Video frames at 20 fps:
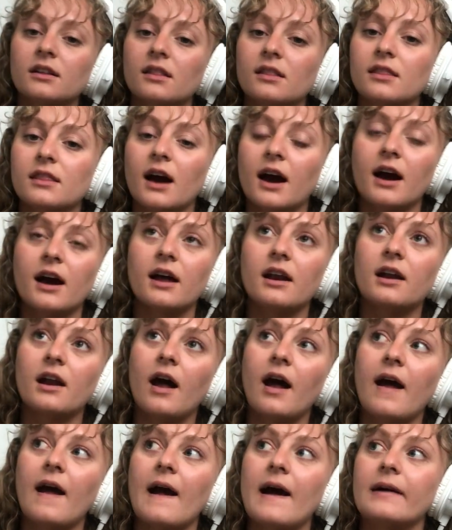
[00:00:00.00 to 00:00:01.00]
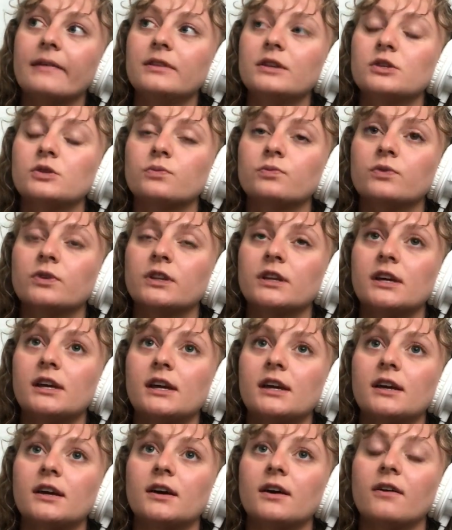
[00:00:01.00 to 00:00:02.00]
that I had these
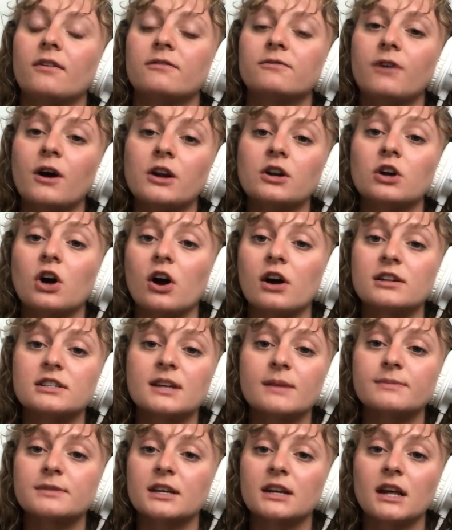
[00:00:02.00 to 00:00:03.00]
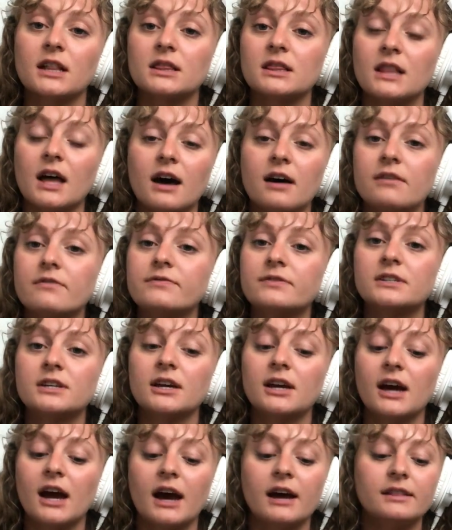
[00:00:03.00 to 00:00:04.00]
really fun concepts that I loved
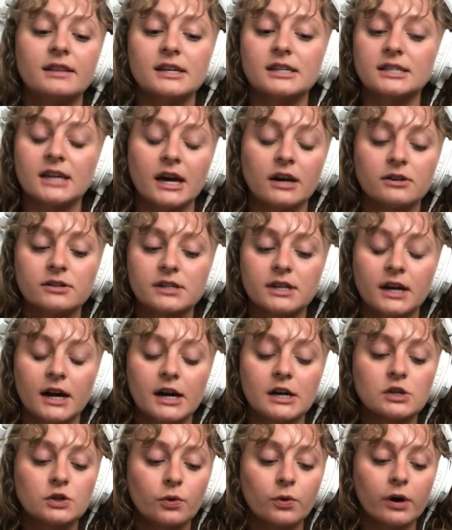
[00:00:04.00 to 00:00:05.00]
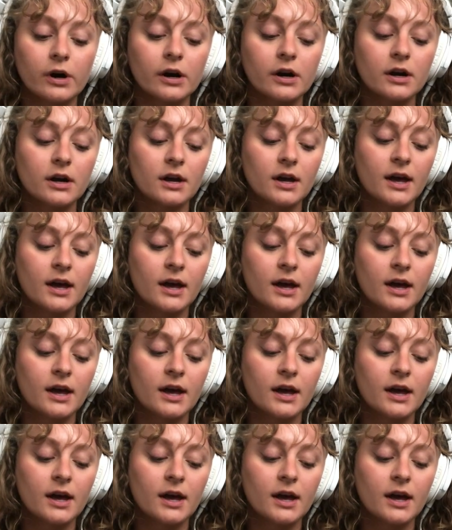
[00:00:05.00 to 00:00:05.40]
and these titles that I adored,